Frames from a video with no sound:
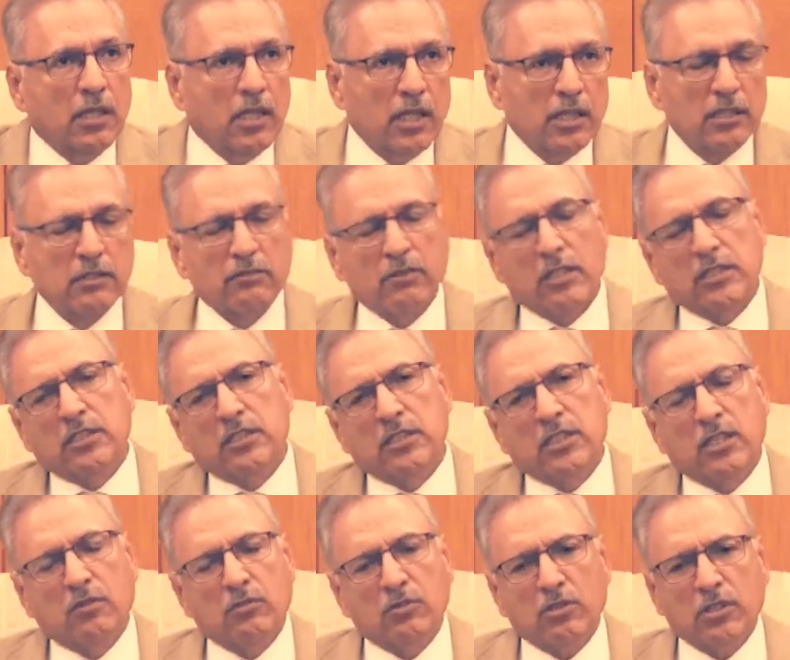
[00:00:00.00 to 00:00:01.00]
Otherwise,
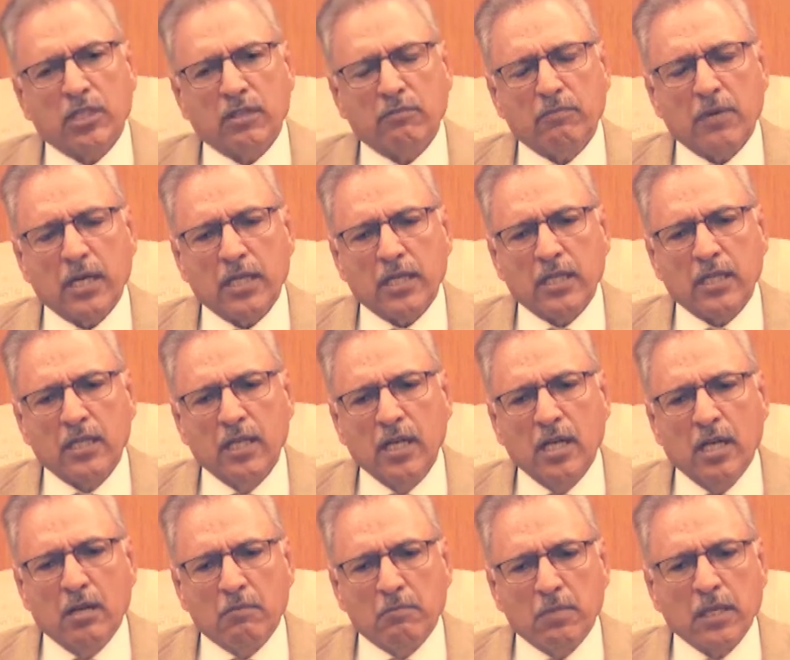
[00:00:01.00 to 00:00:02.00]
India wouldn't have minded.
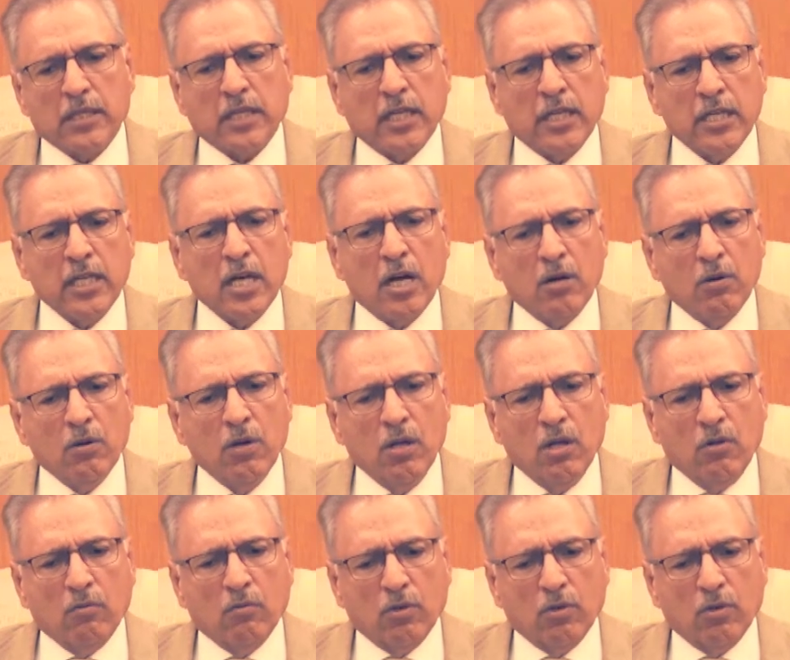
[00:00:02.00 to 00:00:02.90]
But anyhow,